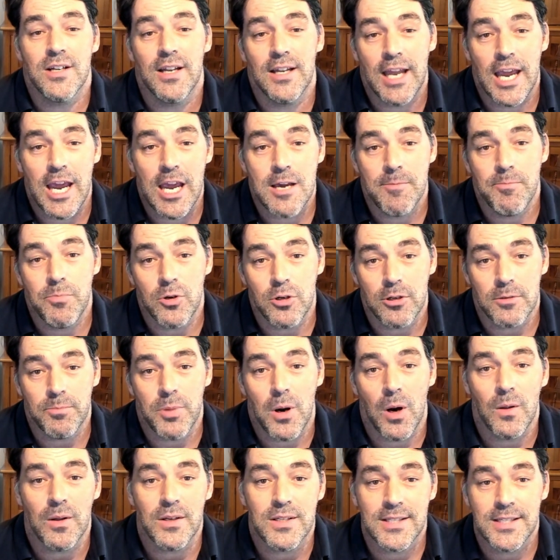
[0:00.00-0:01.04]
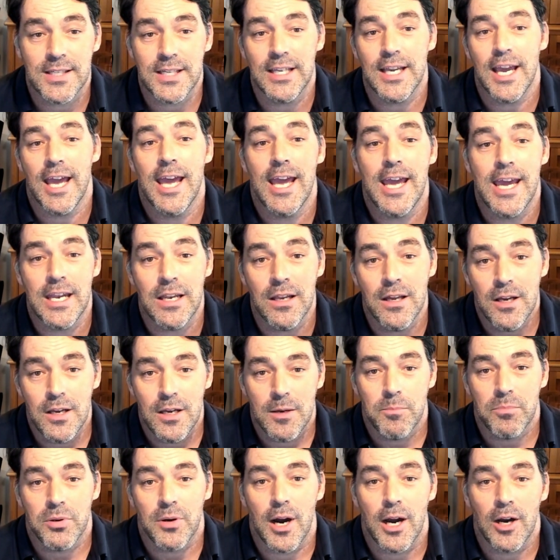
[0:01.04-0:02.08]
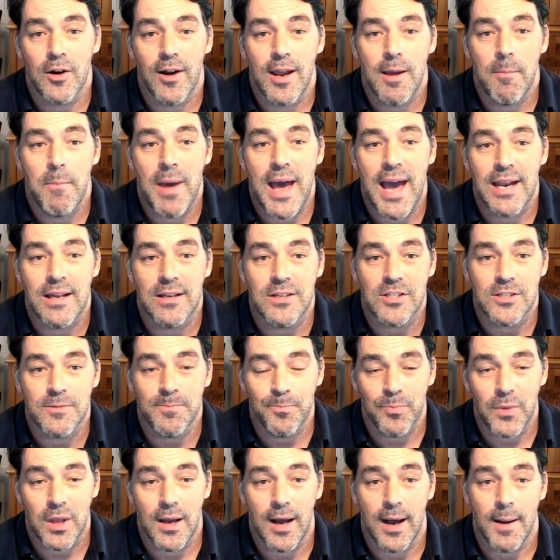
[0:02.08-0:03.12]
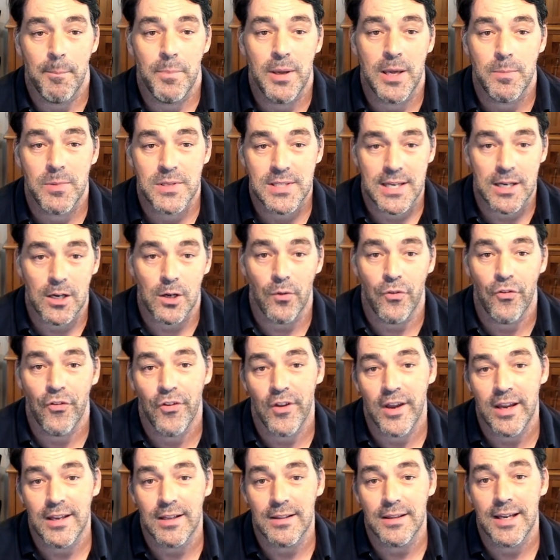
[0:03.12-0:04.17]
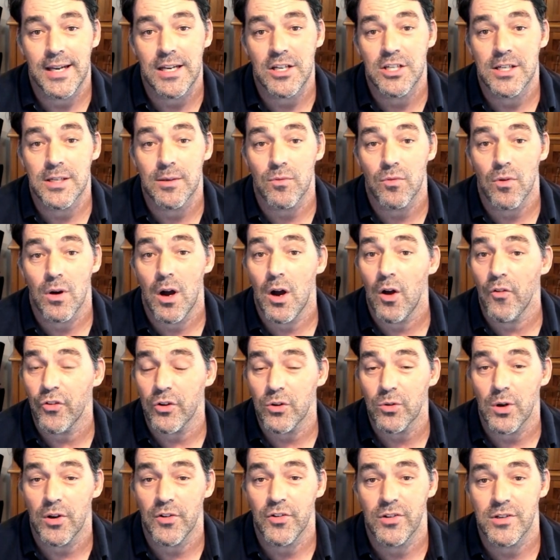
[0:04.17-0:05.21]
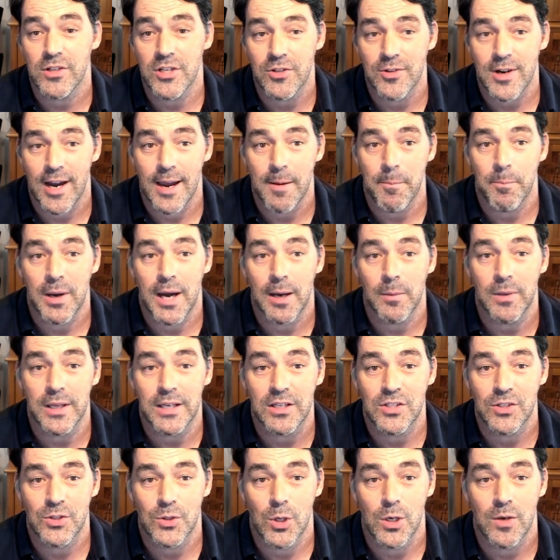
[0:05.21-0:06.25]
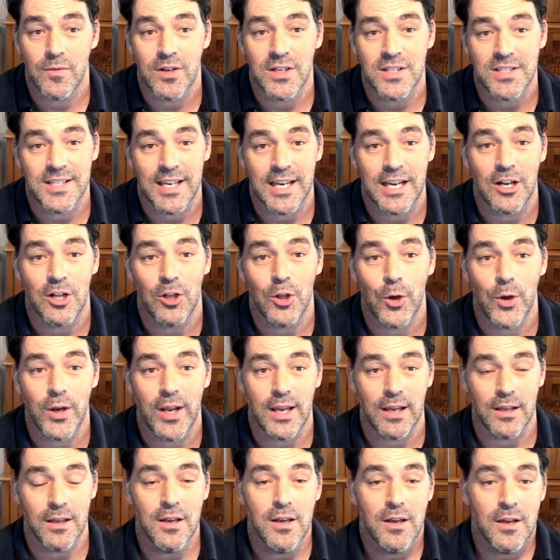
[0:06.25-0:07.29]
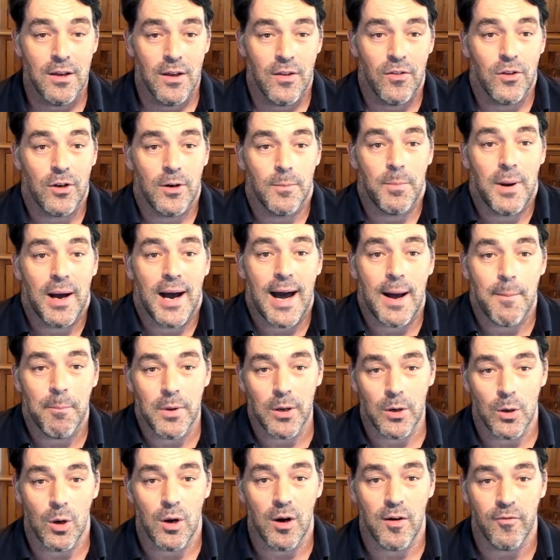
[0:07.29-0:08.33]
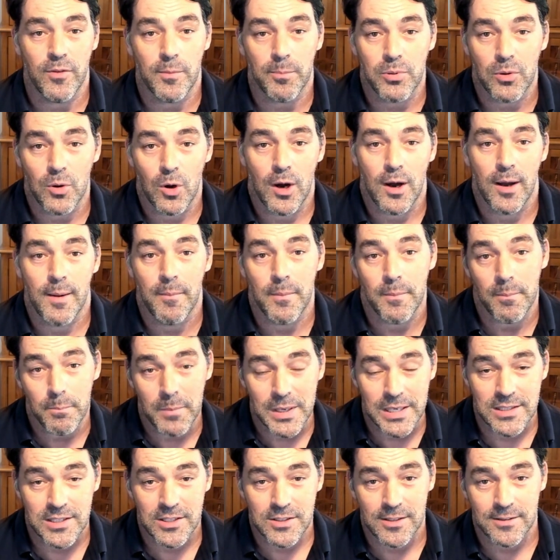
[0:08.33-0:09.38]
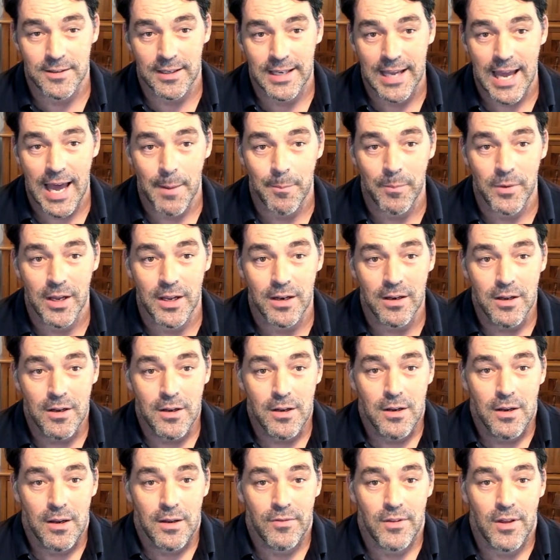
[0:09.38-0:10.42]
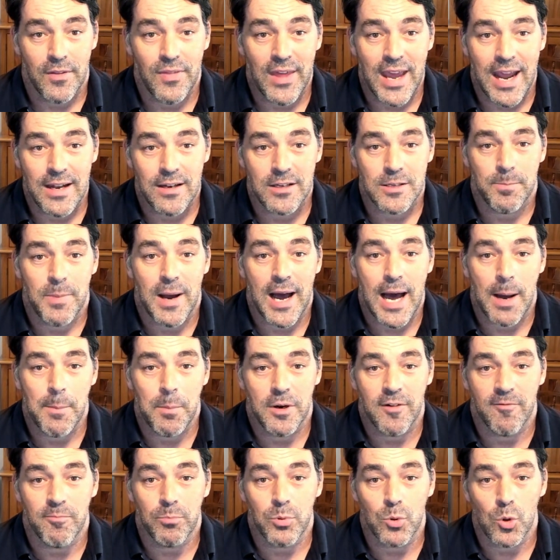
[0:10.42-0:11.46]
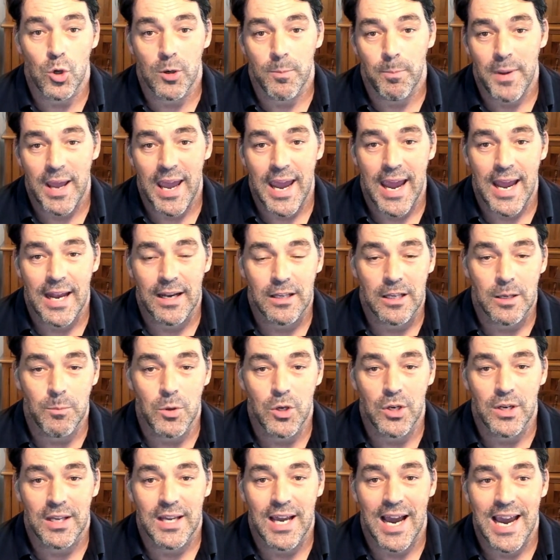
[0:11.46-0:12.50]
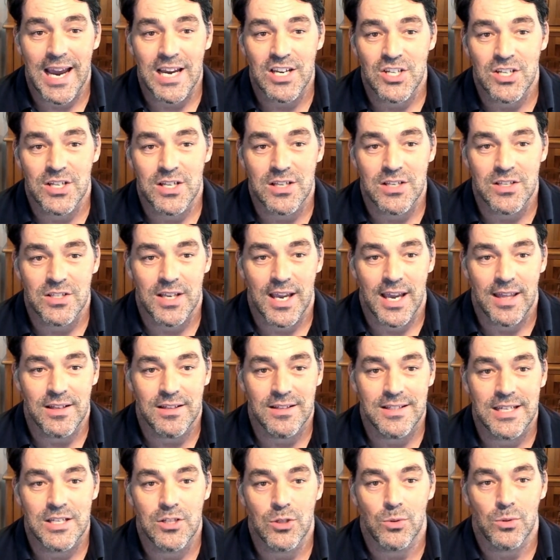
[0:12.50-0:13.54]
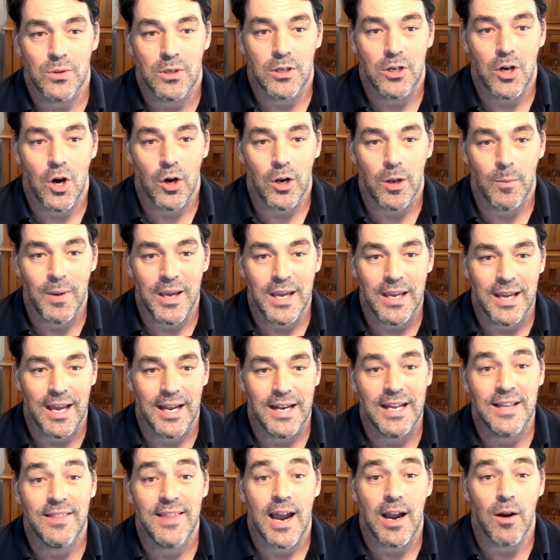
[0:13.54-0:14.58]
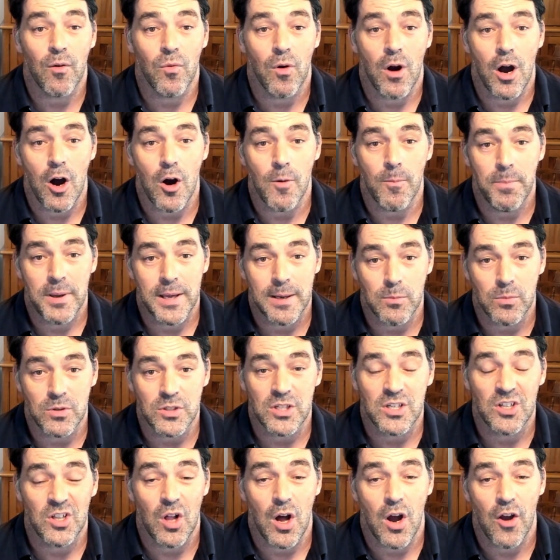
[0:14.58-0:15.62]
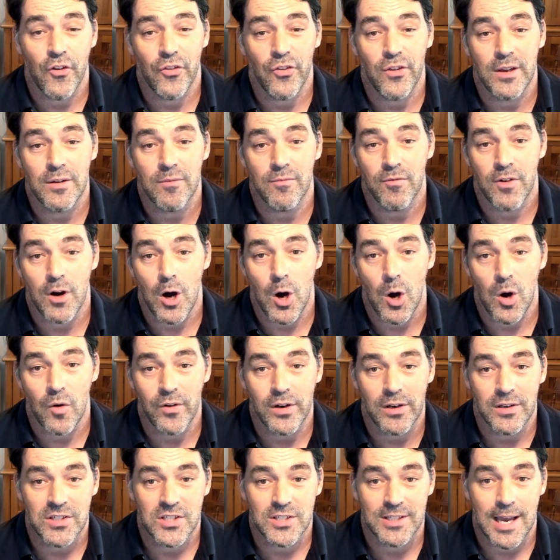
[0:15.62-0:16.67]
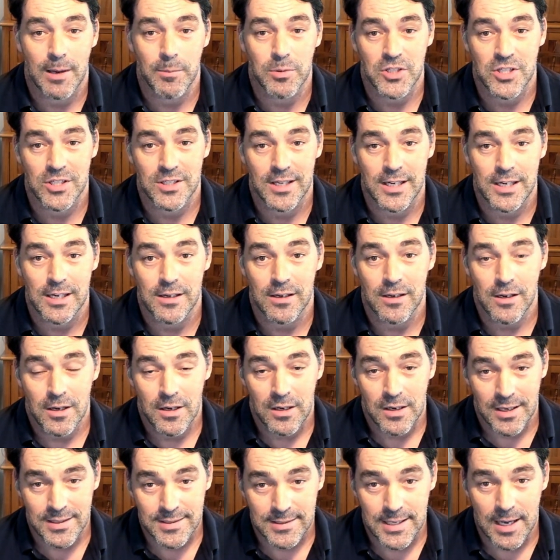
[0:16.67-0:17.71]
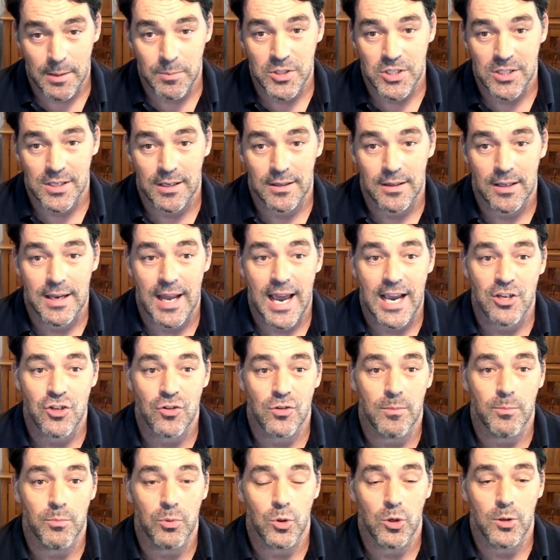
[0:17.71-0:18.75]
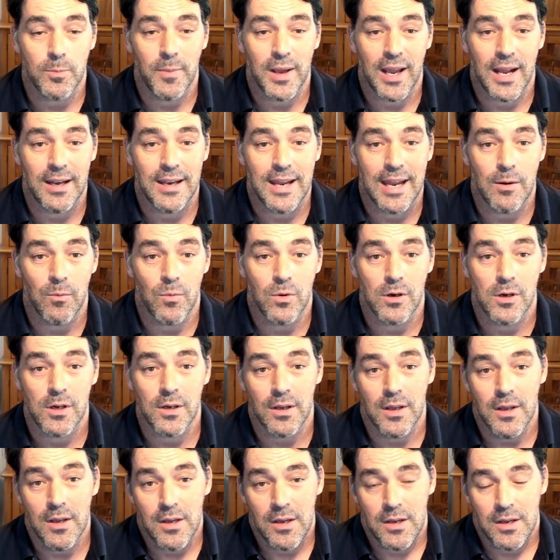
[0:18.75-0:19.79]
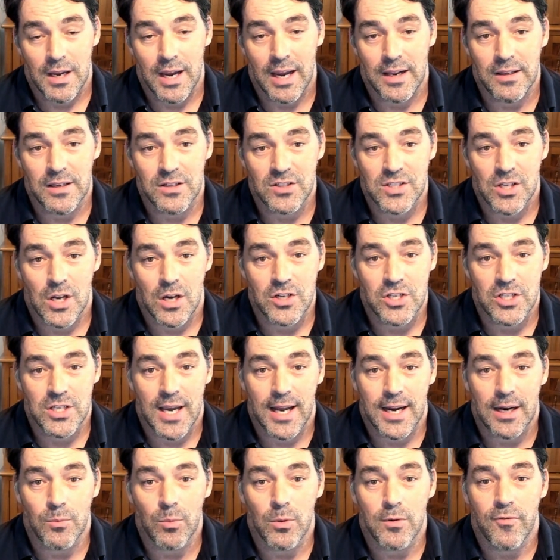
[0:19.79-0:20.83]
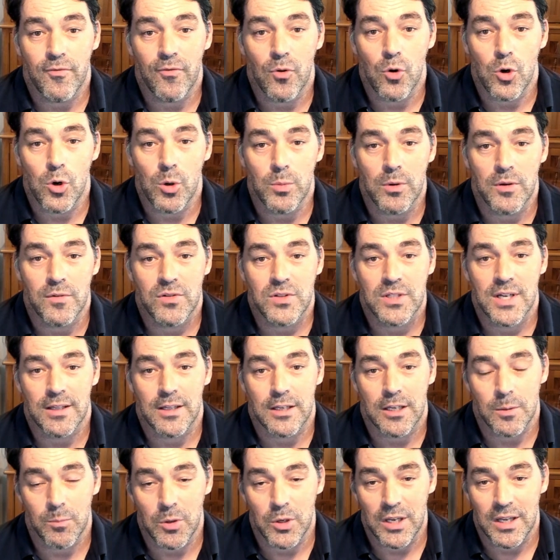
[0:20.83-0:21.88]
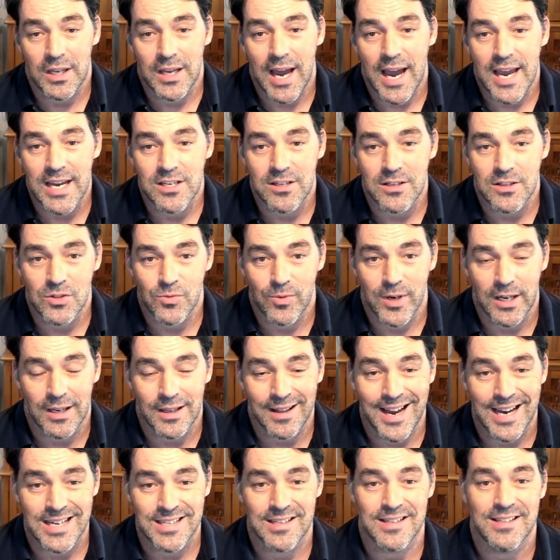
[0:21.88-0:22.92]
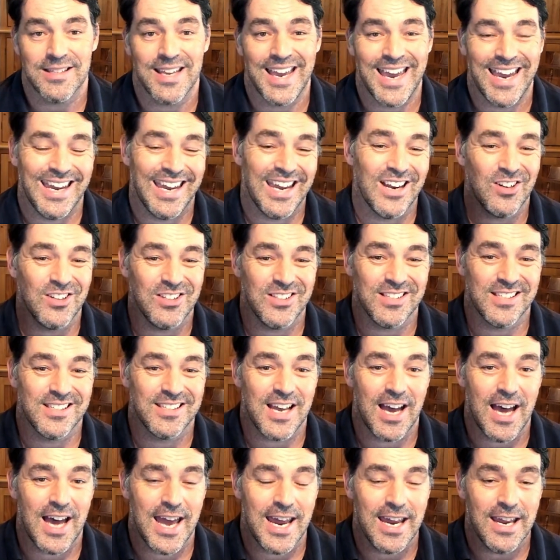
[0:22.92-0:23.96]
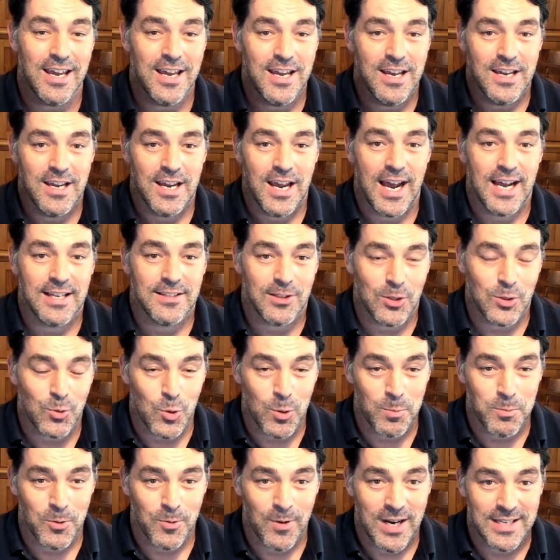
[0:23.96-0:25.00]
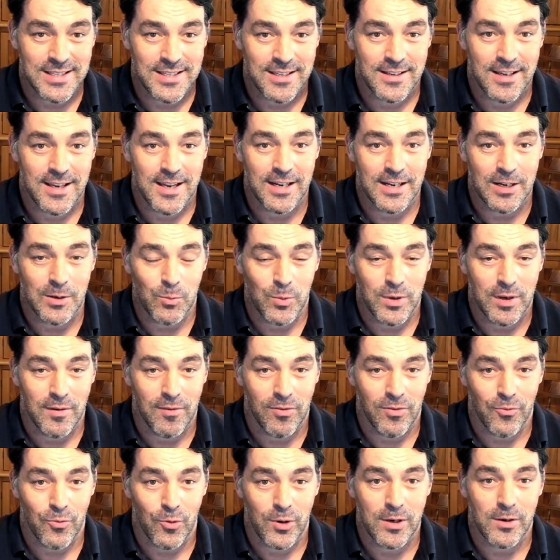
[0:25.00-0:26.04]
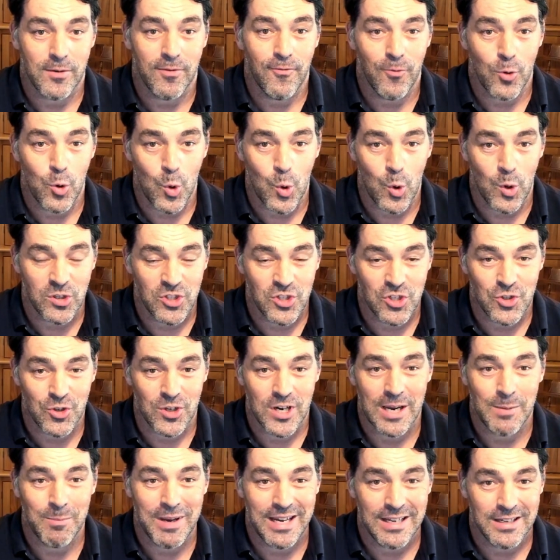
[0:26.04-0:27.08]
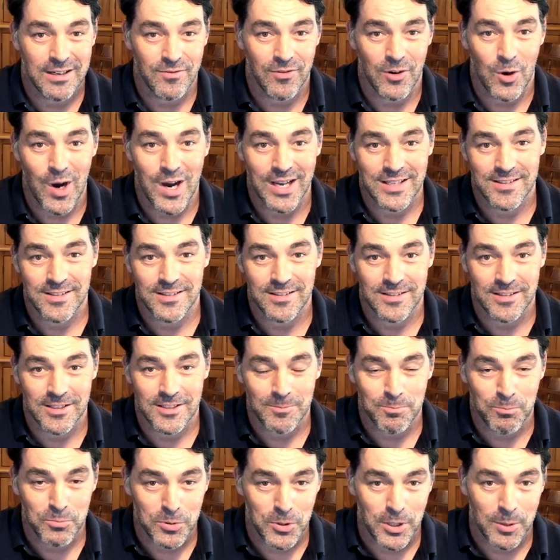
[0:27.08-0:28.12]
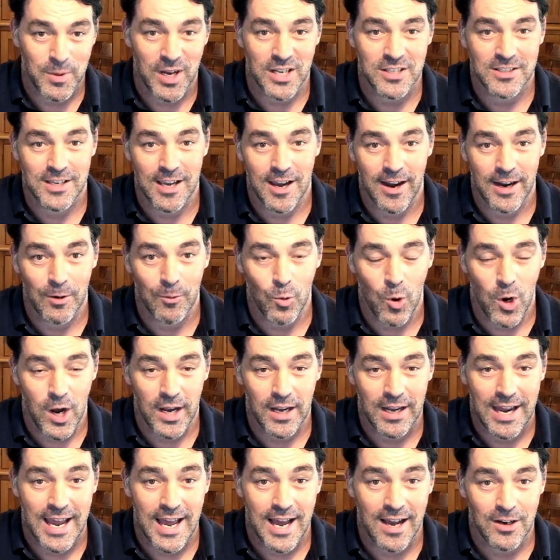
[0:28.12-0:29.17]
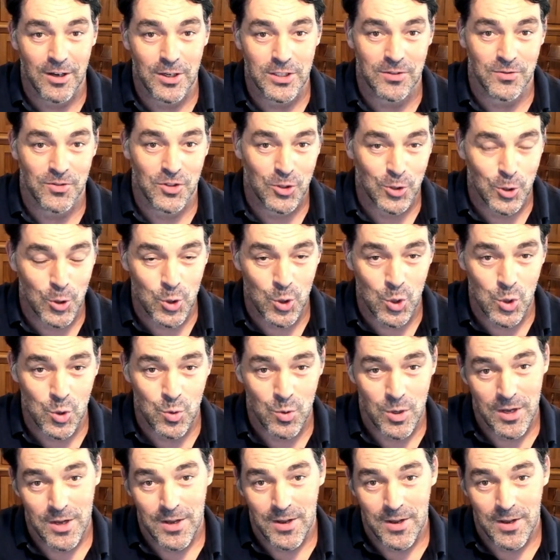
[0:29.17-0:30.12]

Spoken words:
and airport policy and program matters. Pip has held senior leadership roles across the Australian Public Service, including the Department of the Prime Minister and Cabinet, the then Department of Broadband, Communications and the Digital Economy. And in that role, Pip was closely involved in establishing the National Broadband Network and the associated reform of telecommunications regulations. And can I just say, as a Toowoomba resident with 3 or 4 streaming devices pretty much going right now because of school,